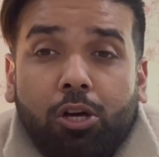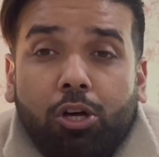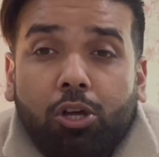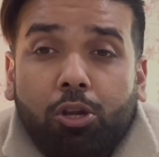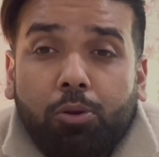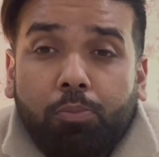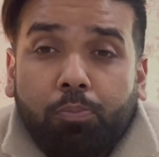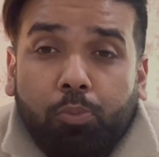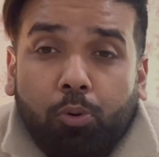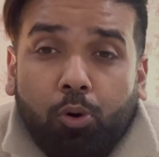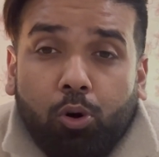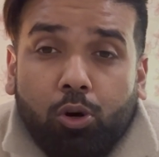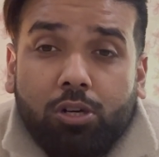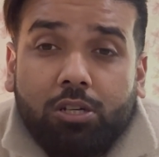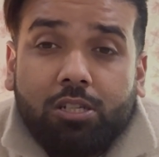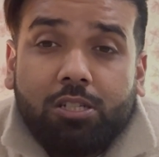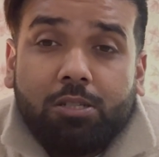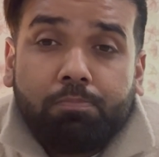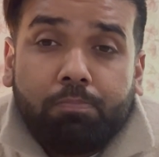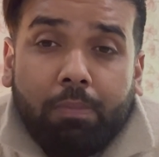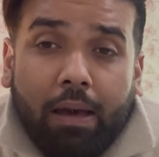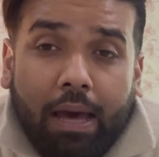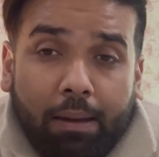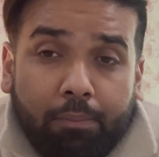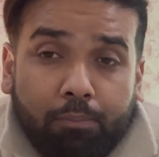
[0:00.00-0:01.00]
report
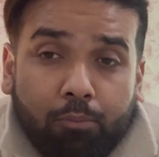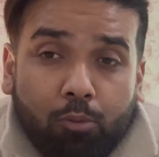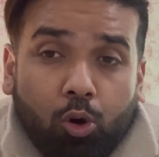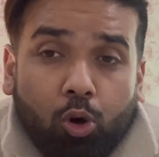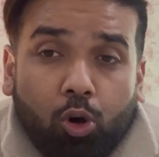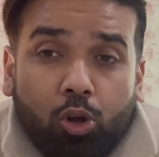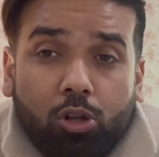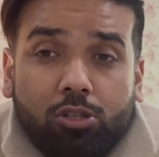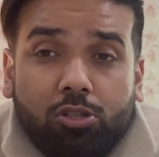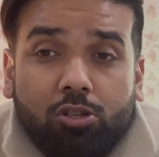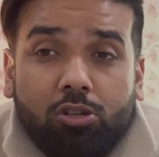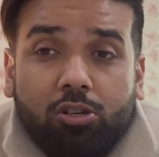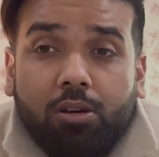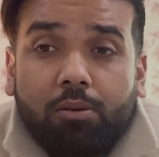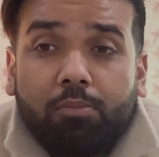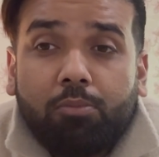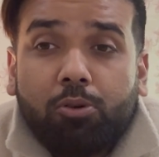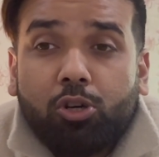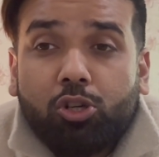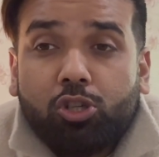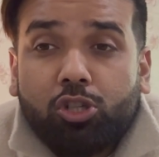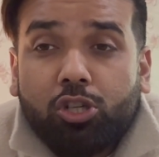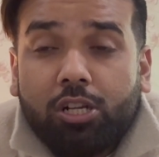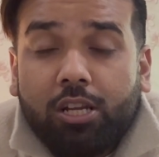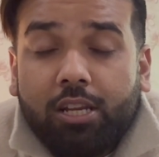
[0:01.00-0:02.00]
spam calls or
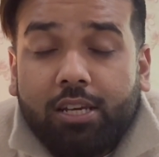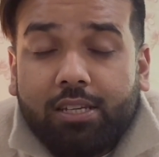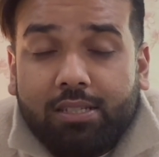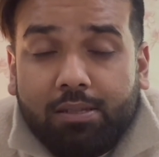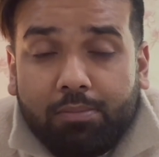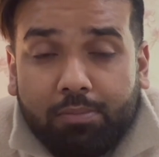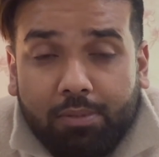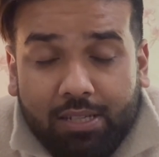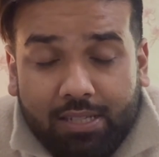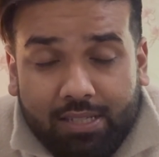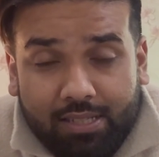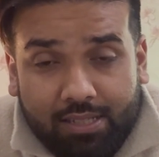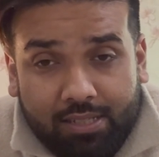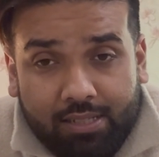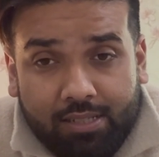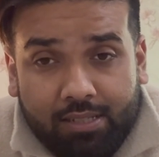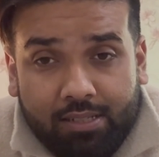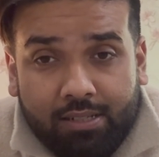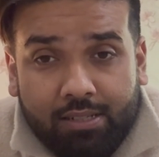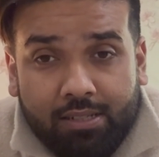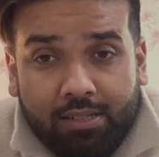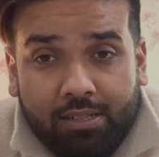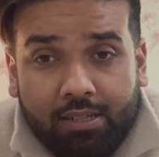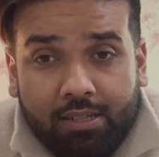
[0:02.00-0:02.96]
commercial SMS,